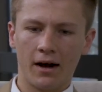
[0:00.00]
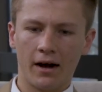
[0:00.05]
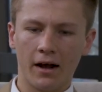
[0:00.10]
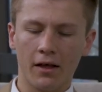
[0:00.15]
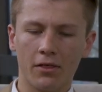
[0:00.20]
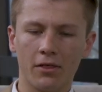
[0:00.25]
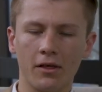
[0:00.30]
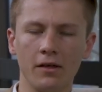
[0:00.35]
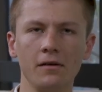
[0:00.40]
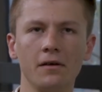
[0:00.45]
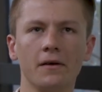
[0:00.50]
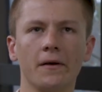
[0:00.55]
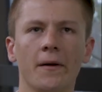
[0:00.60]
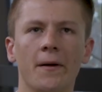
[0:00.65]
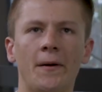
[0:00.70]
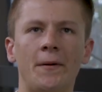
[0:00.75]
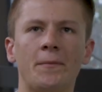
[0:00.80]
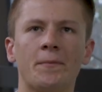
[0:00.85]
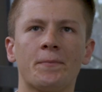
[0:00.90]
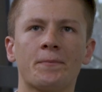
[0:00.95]
I think
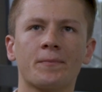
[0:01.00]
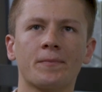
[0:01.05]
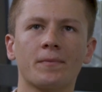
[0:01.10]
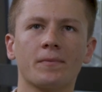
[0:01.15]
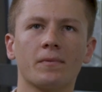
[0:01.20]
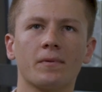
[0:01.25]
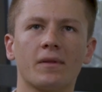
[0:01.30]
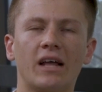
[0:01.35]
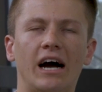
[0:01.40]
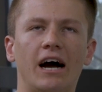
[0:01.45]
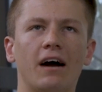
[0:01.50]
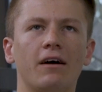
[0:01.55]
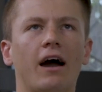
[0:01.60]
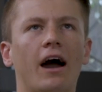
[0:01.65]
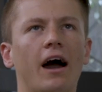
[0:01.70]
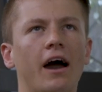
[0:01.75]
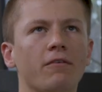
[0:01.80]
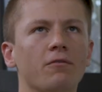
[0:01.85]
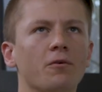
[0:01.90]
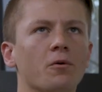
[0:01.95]

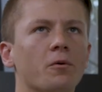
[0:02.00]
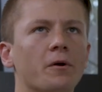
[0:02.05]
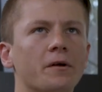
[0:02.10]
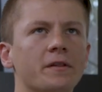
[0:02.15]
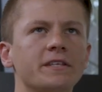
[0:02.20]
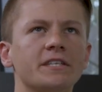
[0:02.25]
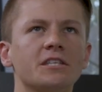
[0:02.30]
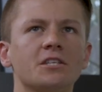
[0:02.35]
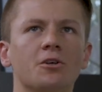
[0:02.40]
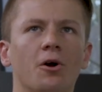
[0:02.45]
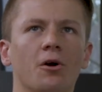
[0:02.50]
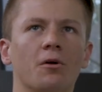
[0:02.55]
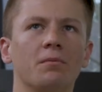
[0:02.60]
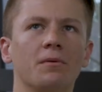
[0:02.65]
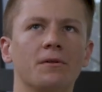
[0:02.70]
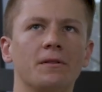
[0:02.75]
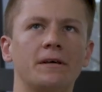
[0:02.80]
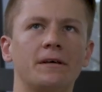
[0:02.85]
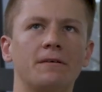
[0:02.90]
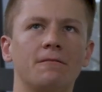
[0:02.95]
I have a really strong
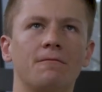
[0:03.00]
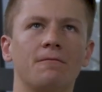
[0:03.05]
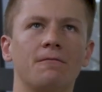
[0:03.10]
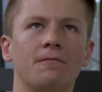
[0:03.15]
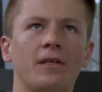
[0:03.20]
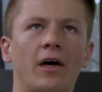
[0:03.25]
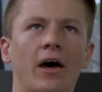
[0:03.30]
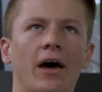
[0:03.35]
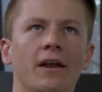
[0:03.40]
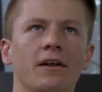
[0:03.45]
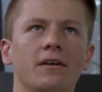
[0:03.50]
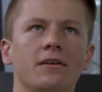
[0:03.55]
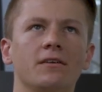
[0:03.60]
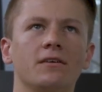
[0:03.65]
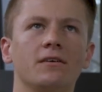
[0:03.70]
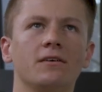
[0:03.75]
belief that